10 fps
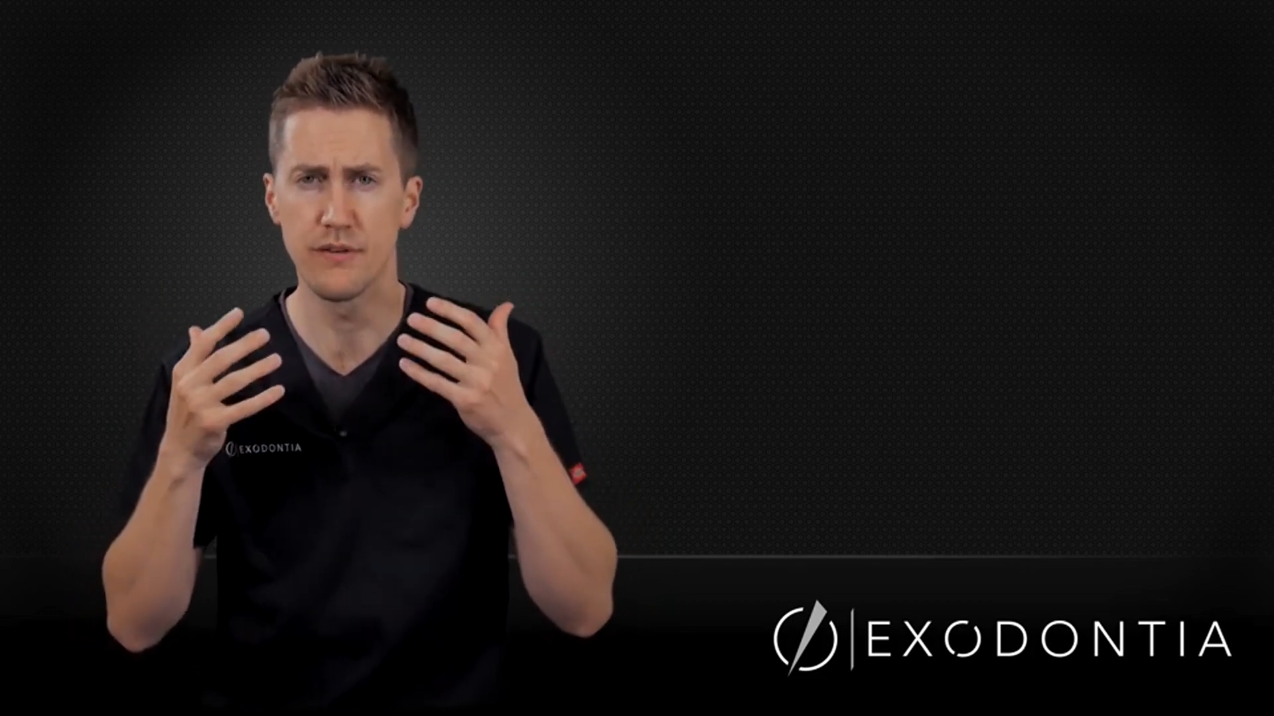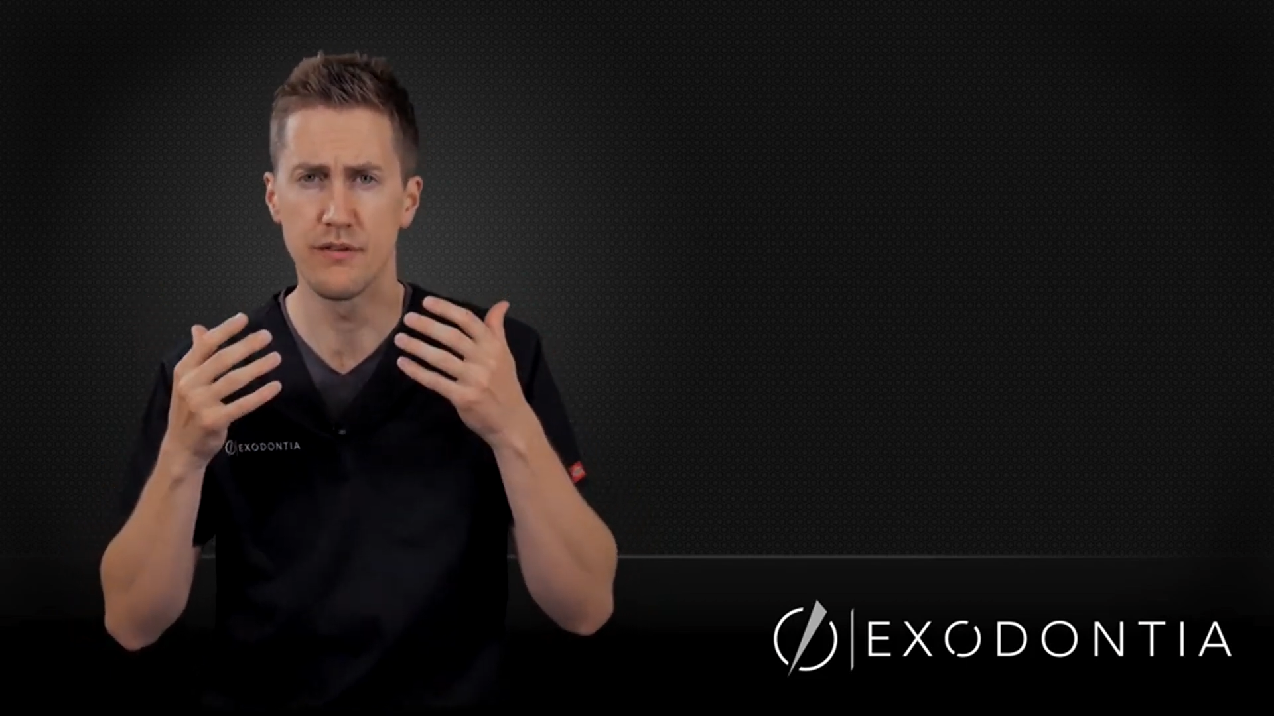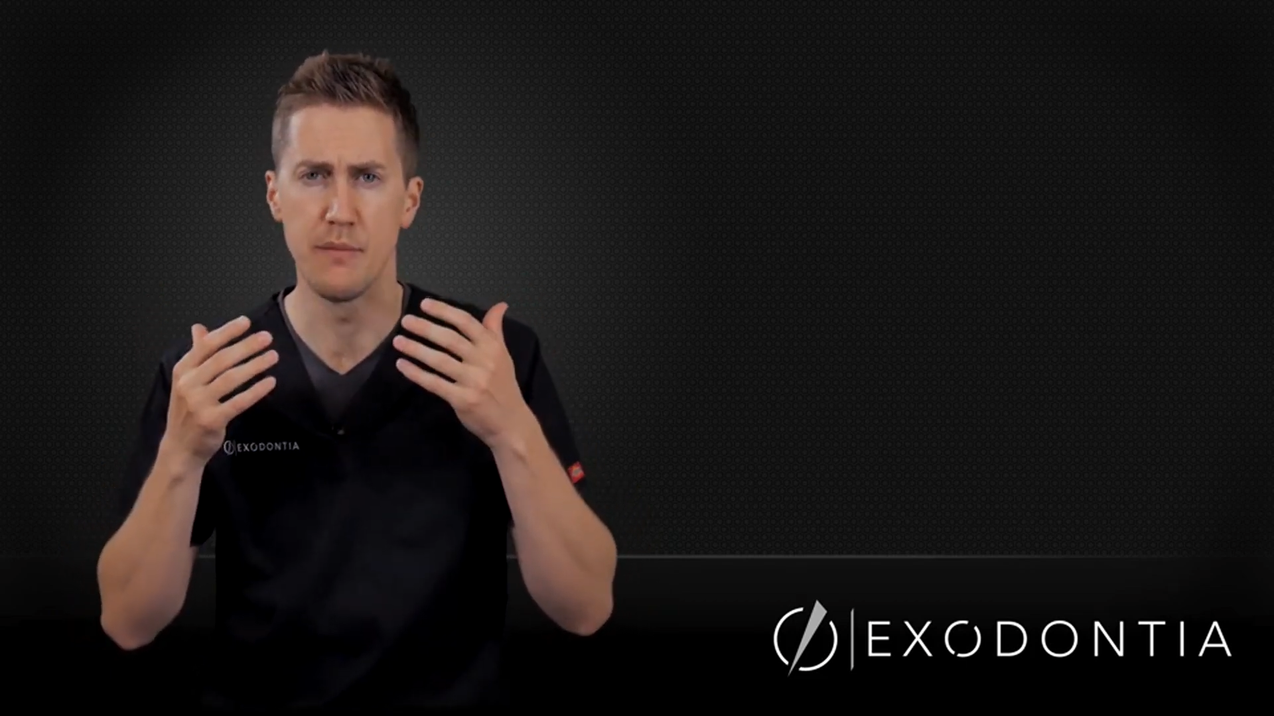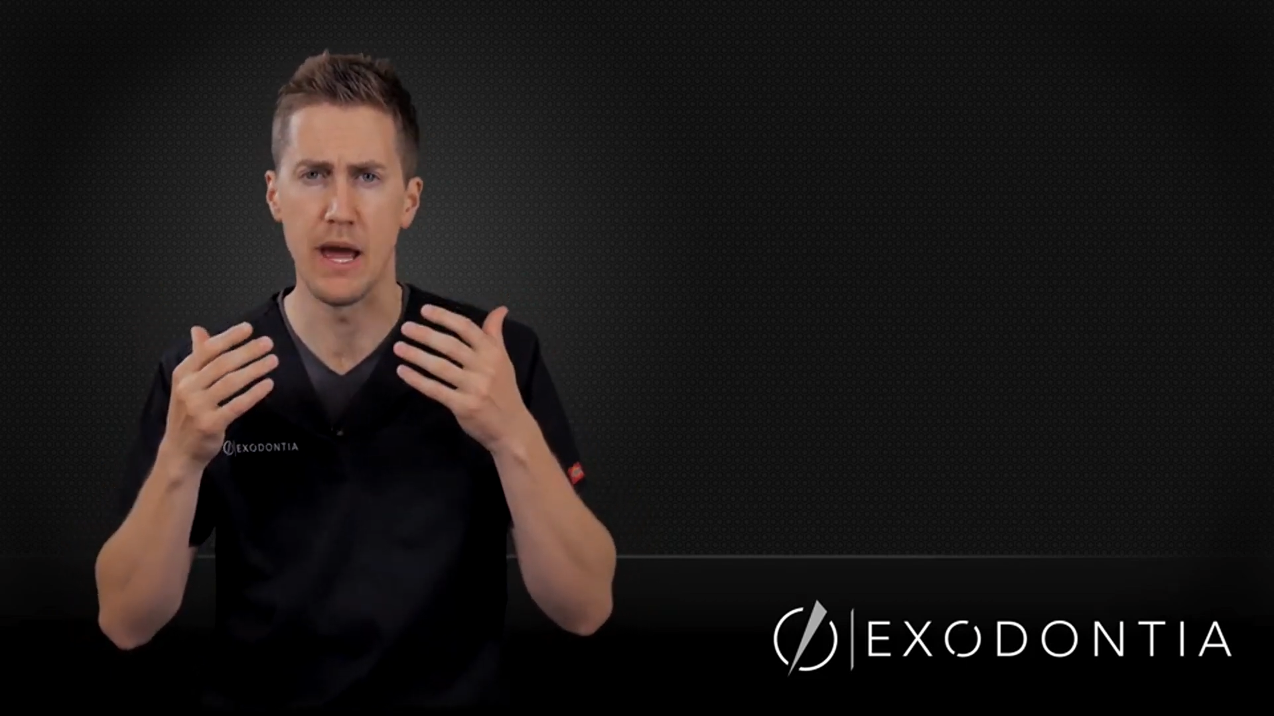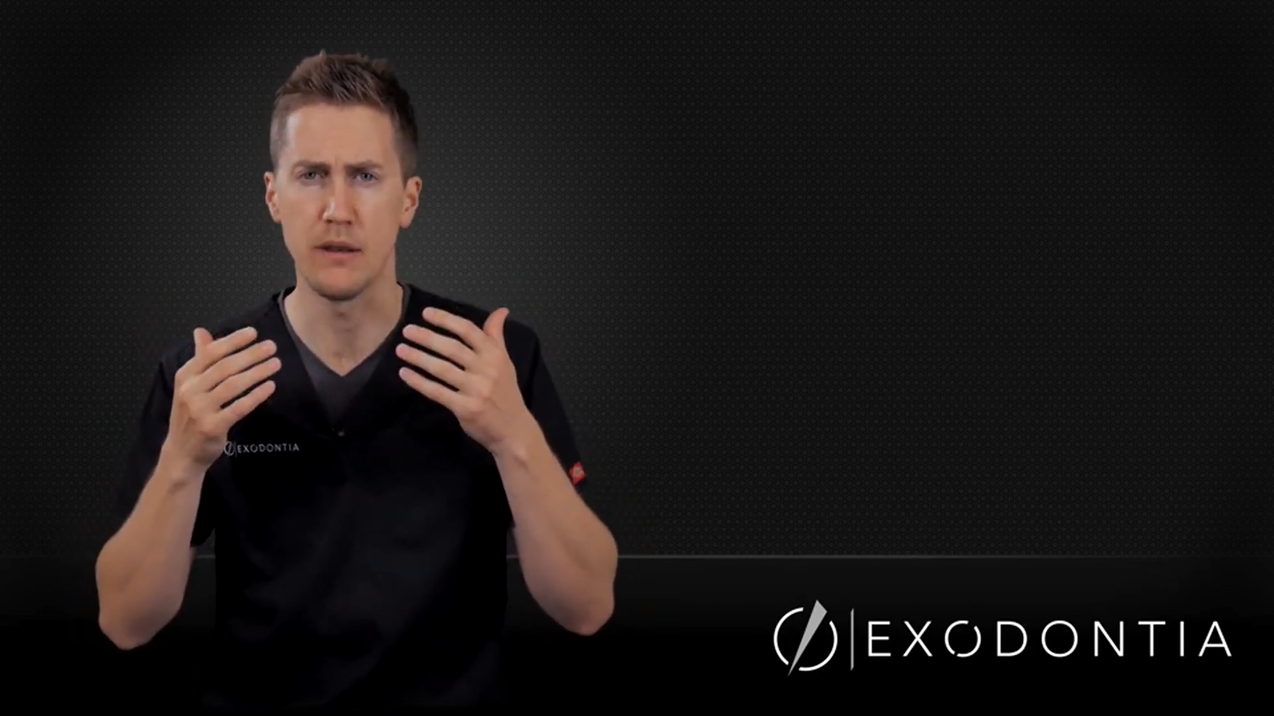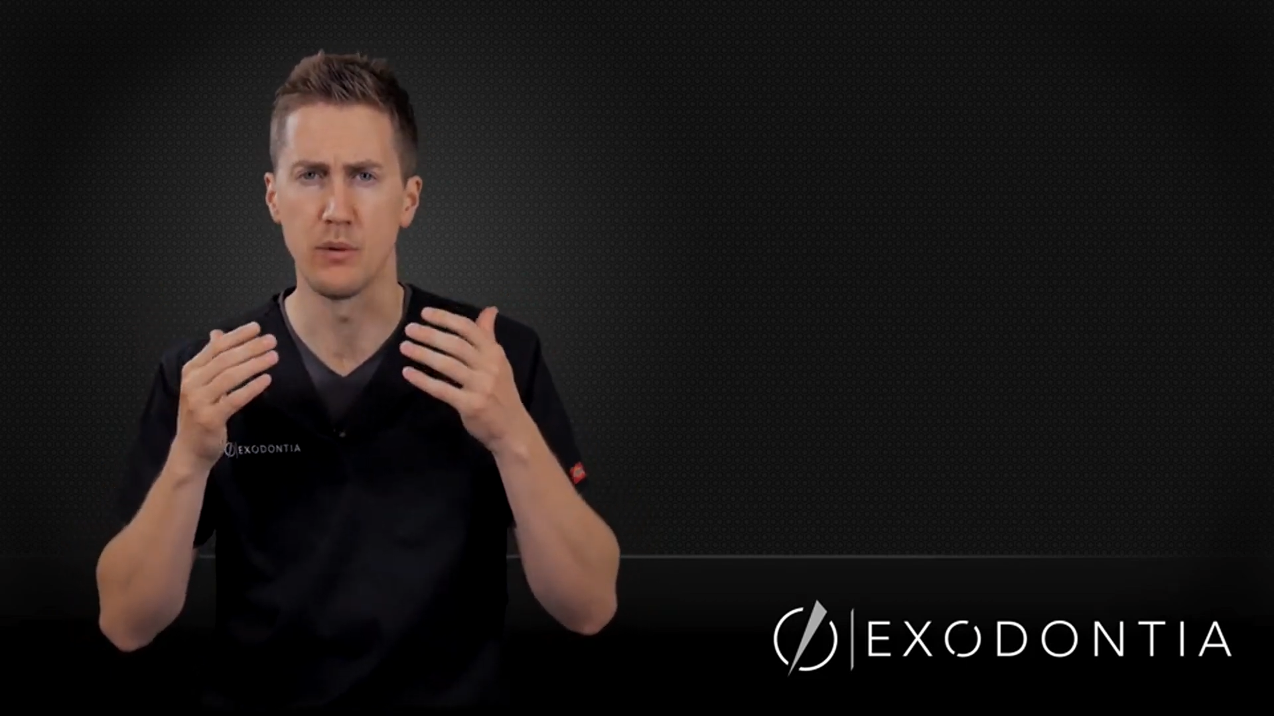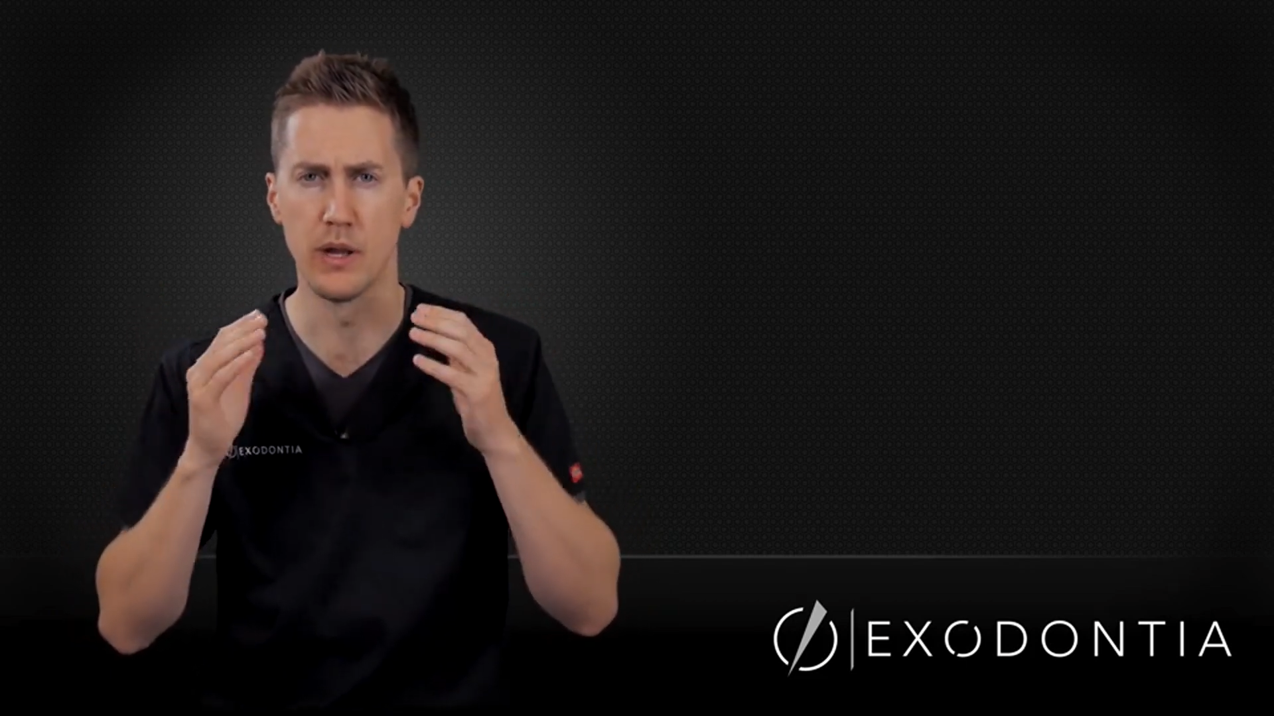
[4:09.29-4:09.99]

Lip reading: of the mandible,